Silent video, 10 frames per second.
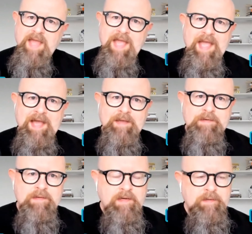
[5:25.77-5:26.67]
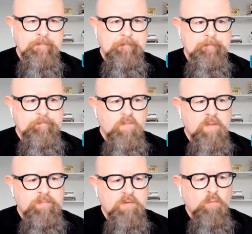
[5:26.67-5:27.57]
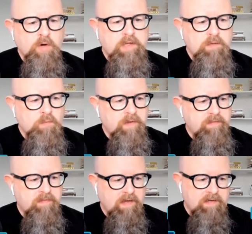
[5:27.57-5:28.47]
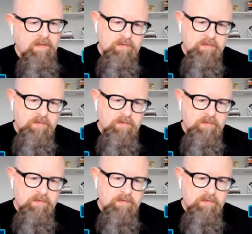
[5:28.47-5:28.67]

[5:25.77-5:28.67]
had been working with another